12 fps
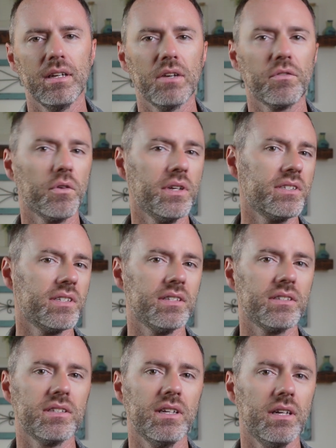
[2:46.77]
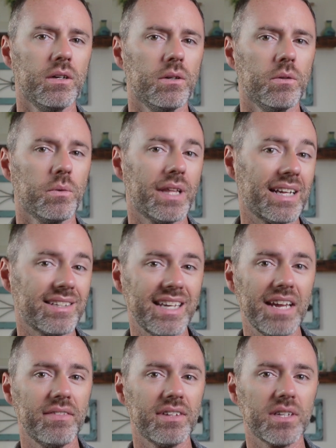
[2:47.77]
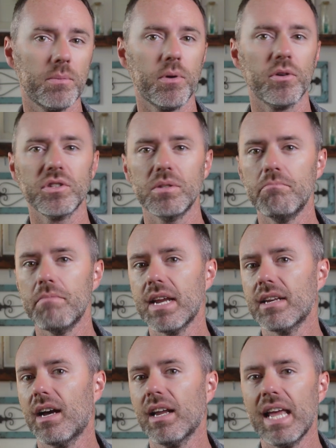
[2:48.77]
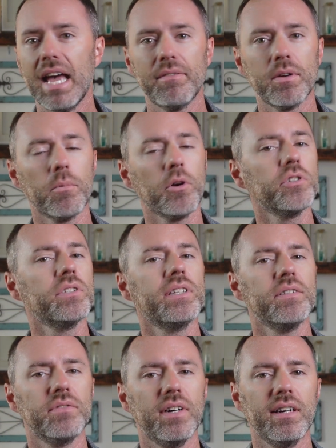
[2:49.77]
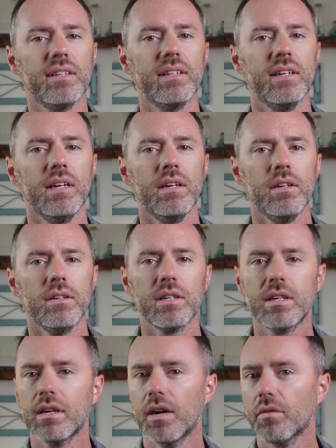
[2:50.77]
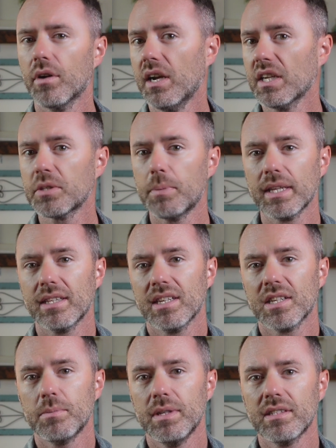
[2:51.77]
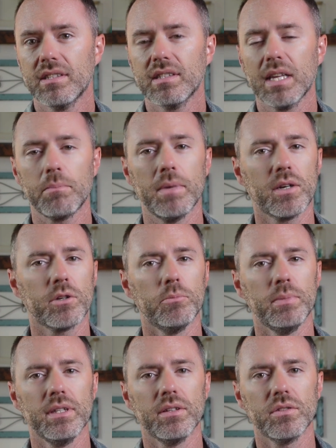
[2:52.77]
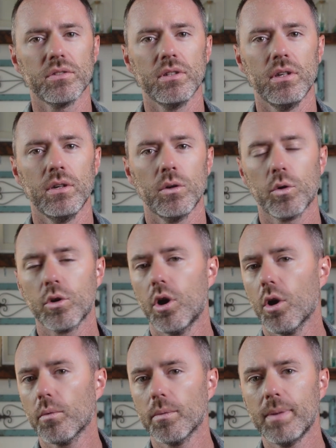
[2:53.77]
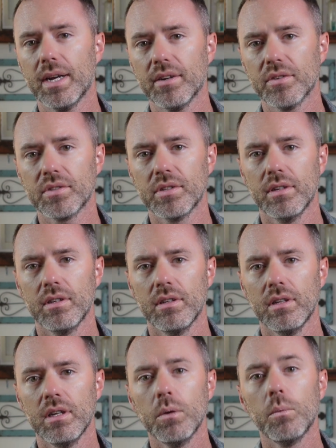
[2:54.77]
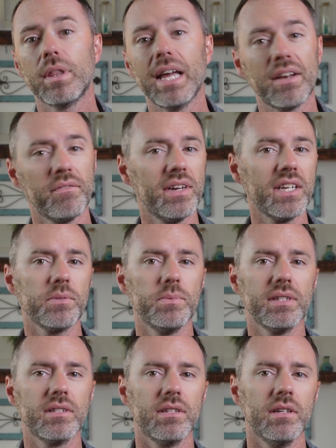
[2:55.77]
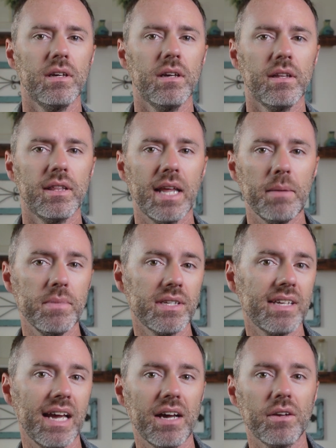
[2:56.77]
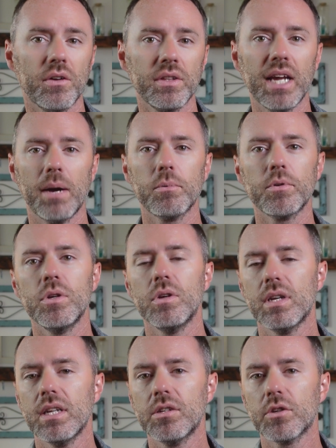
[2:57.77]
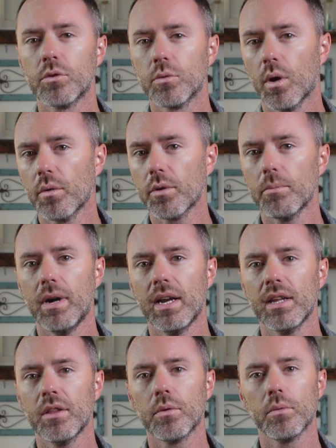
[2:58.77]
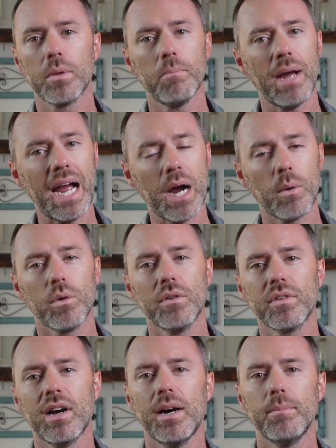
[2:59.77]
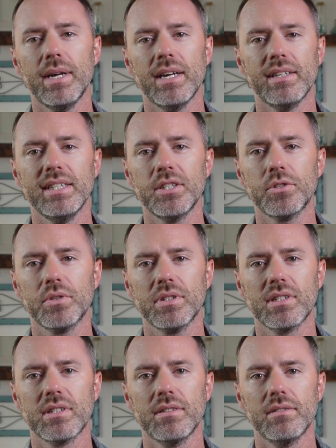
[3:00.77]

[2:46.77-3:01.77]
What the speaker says: For instance, without savings, a person may not have an emergency fund to cover unexpected expenses like medical bills or car repairs. Without investments, they miss out on the opportunity to grow their money through the power of compound interest.